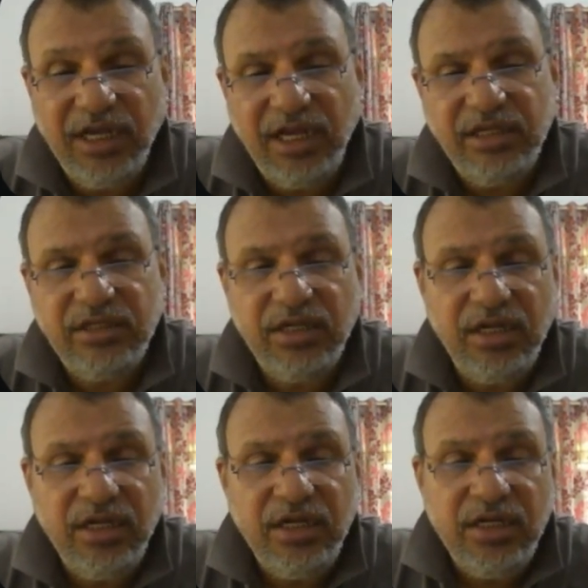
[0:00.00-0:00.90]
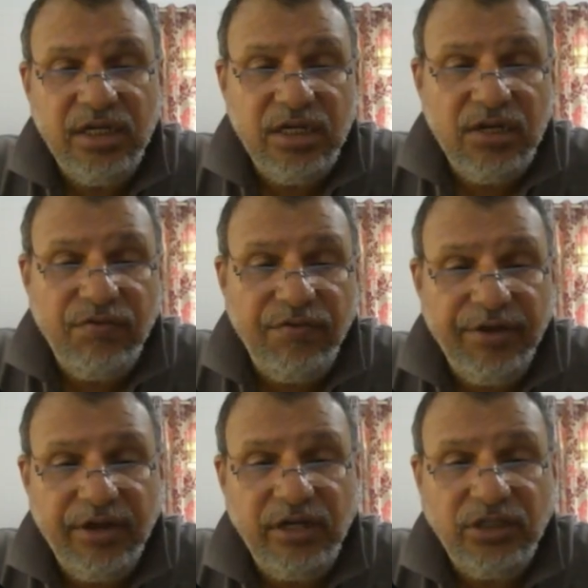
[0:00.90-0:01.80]
As the
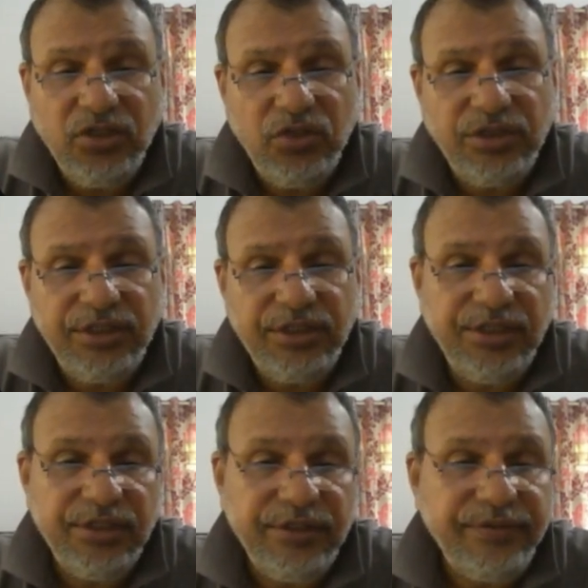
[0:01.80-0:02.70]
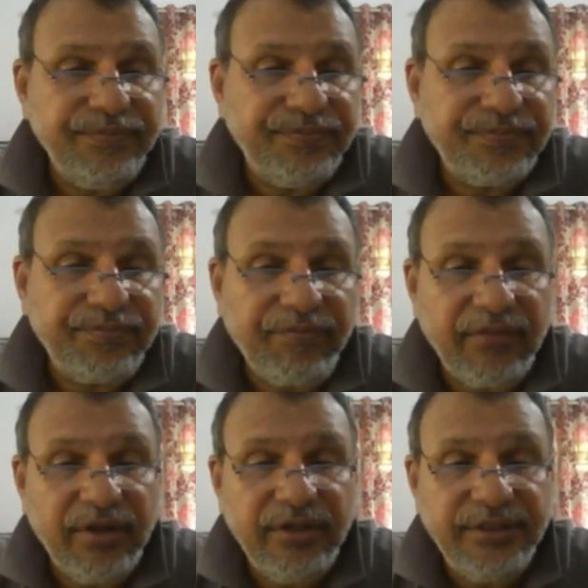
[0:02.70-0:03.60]
figure shows in here,
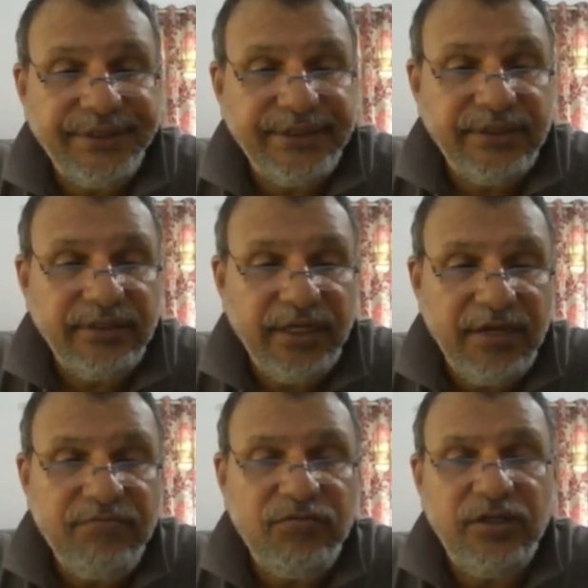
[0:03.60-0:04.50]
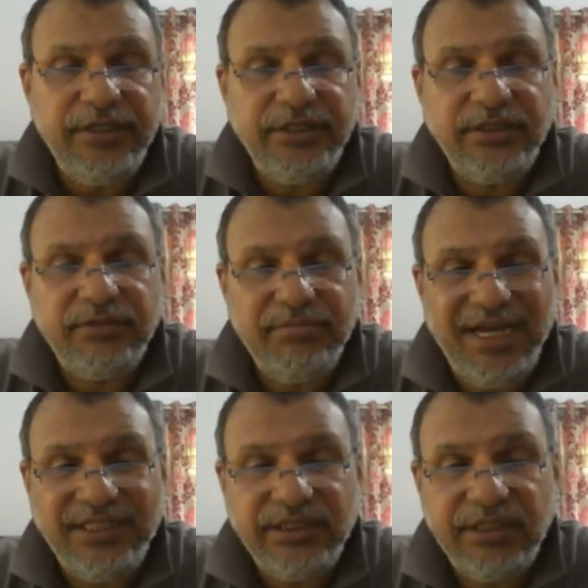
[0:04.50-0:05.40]
M1 is
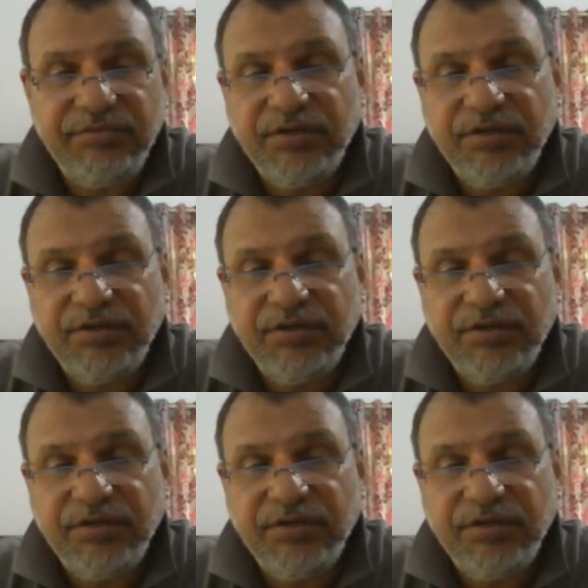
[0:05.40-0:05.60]
massive